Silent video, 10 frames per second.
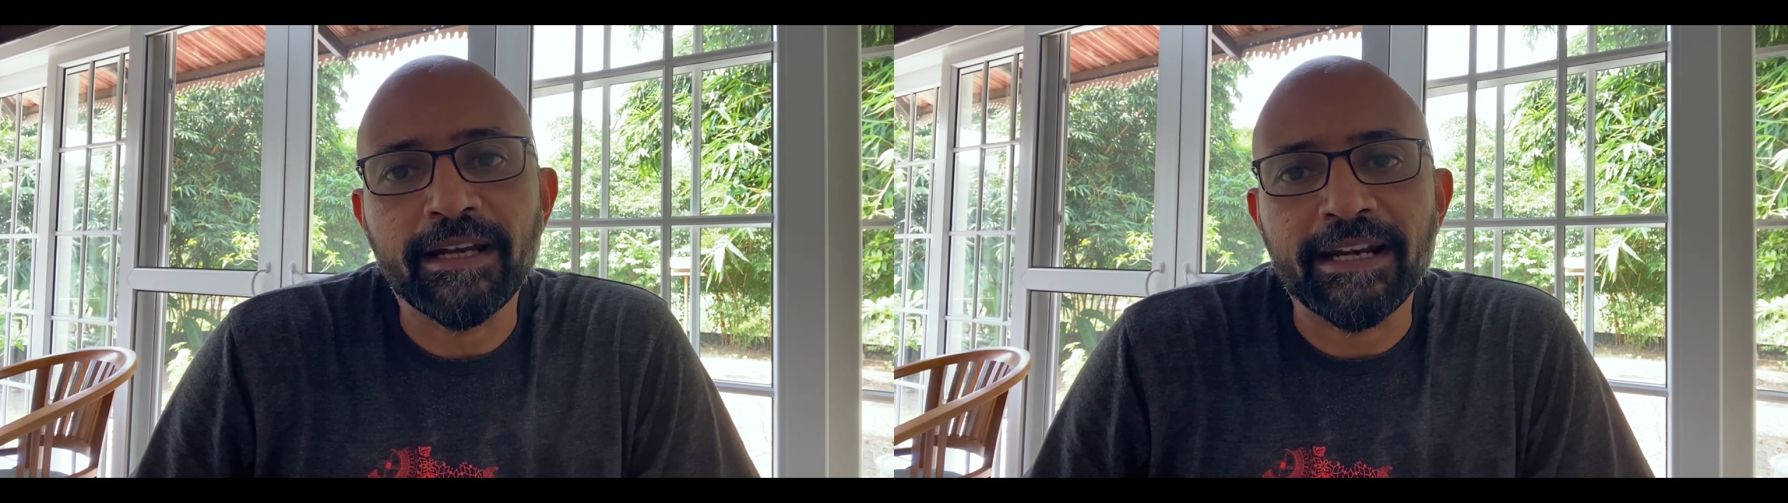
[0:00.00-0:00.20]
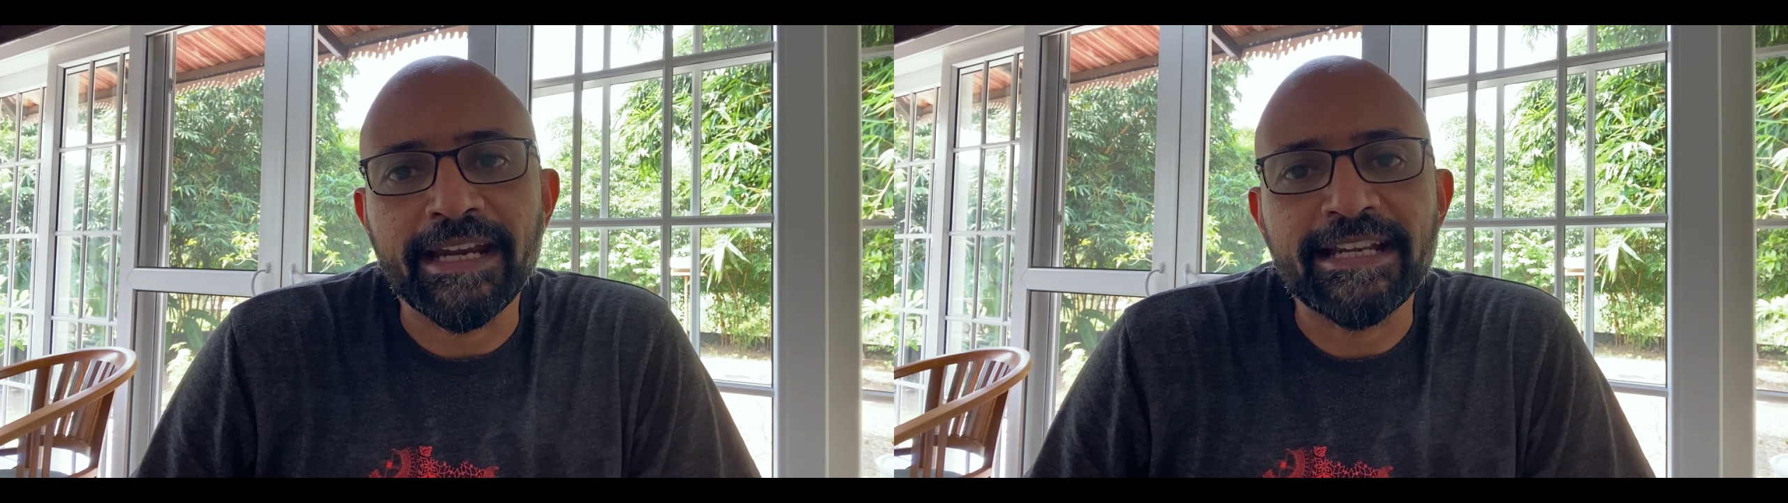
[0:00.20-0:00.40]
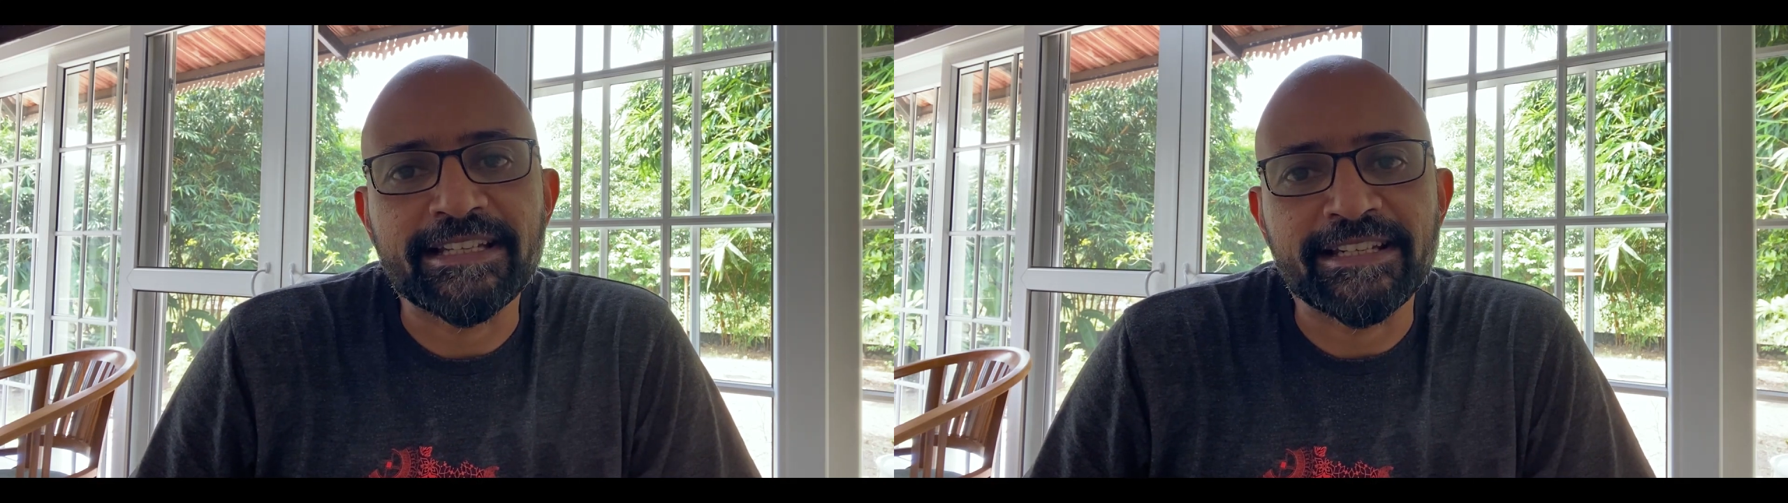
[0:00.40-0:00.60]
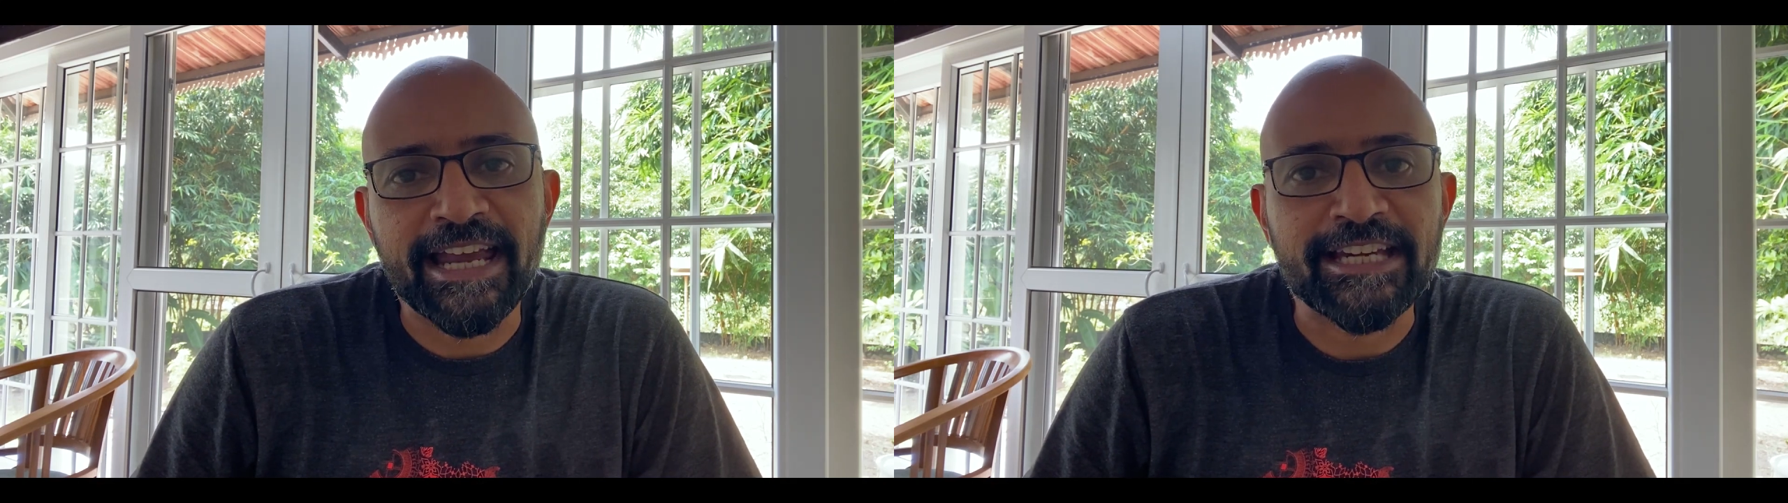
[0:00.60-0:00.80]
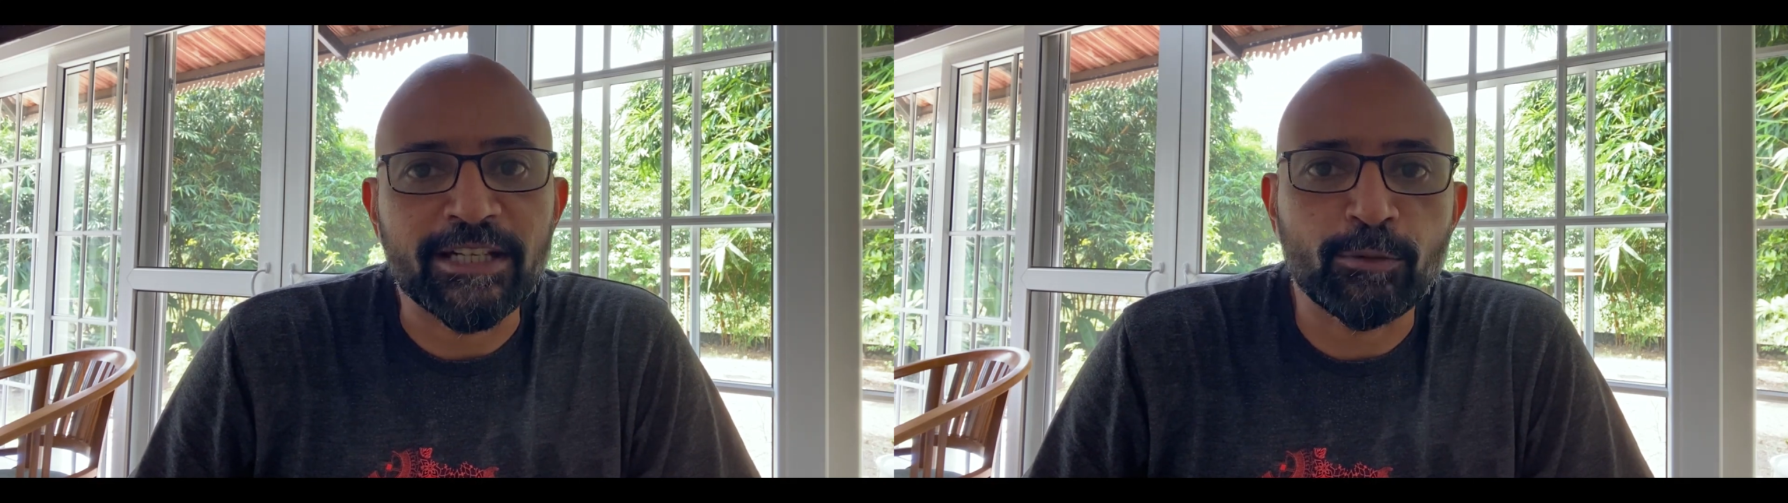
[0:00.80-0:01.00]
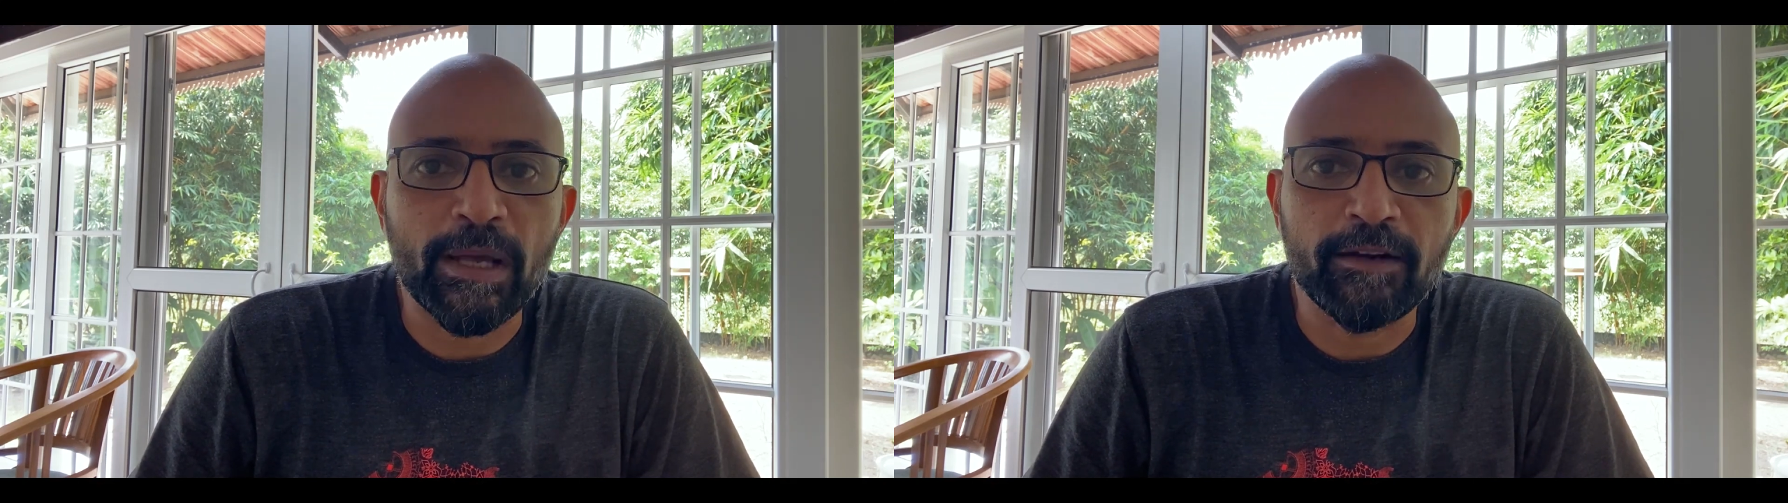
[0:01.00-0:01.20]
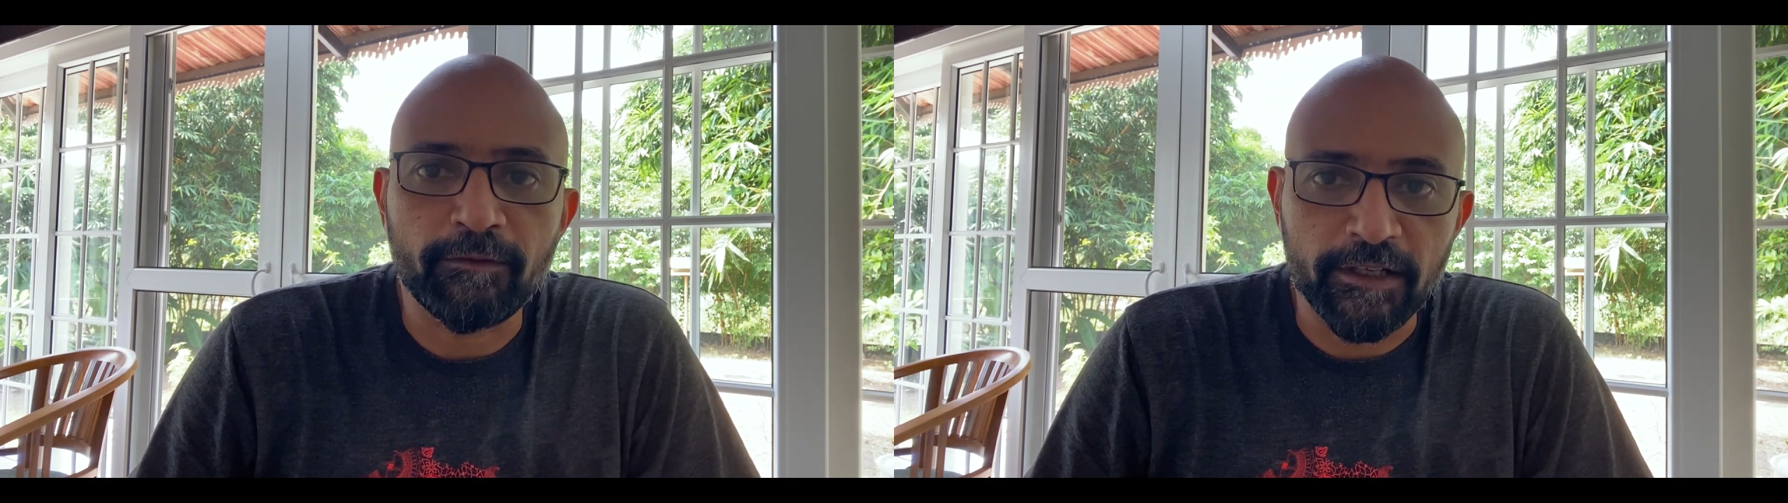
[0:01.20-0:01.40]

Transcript: grades 9 to 12